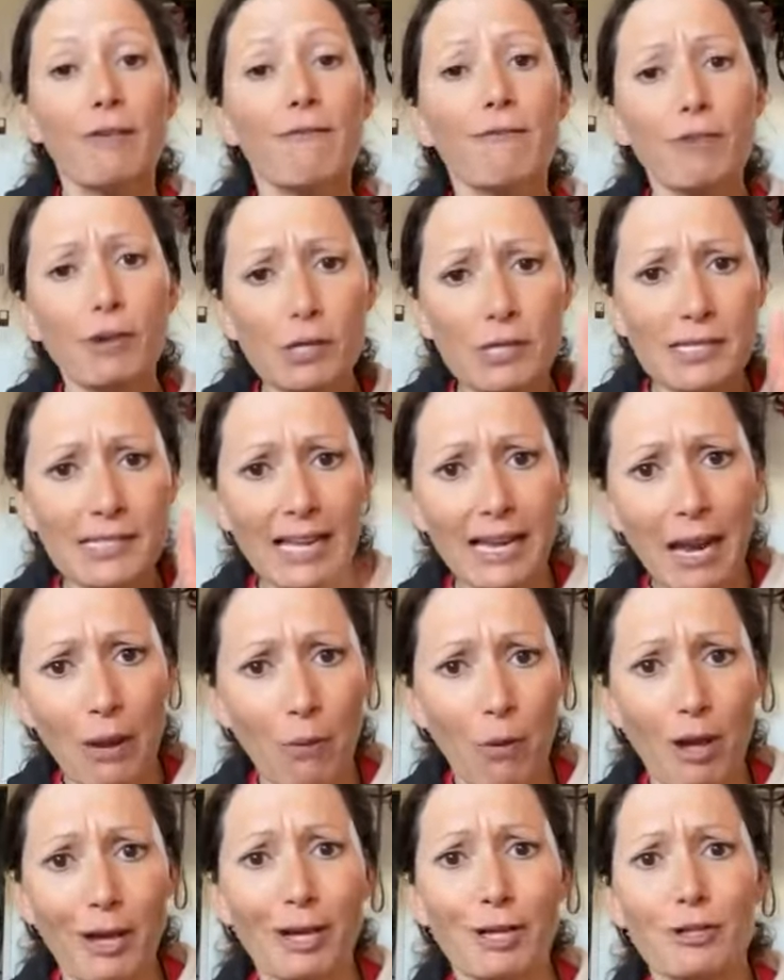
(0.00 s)
The first
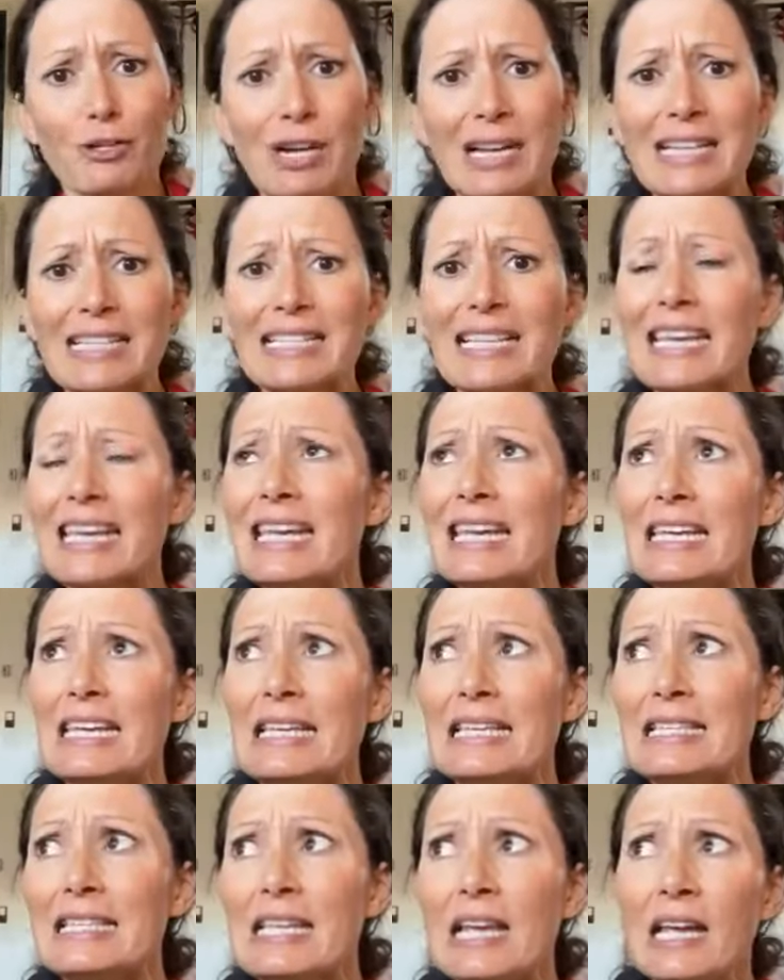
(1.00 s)
thing I want to address
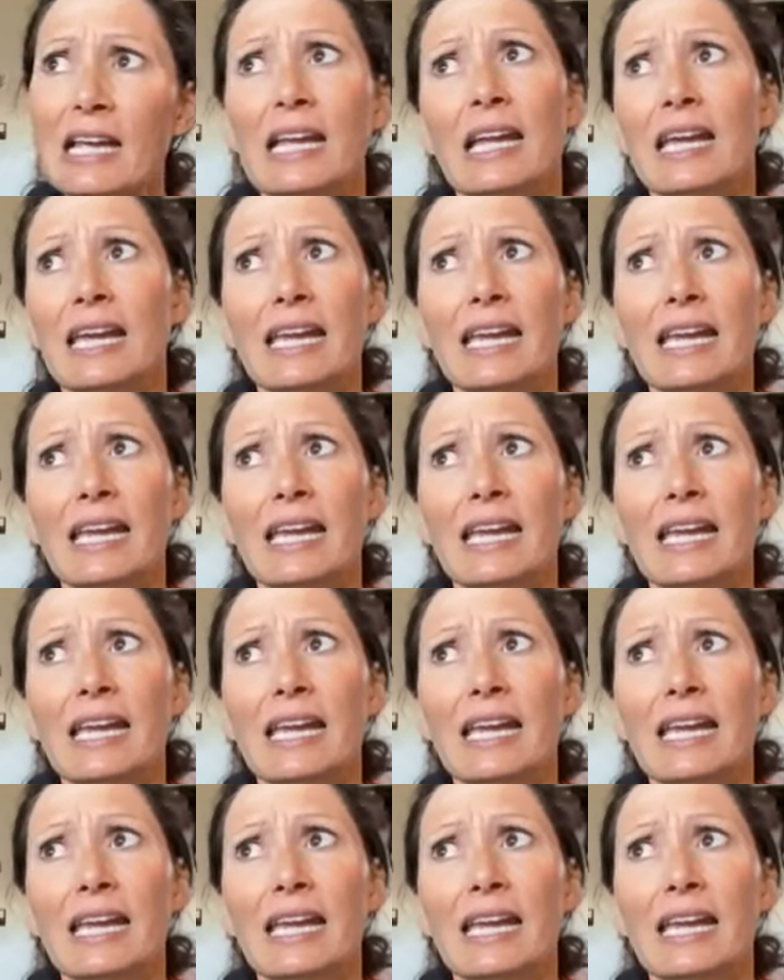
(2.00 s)
is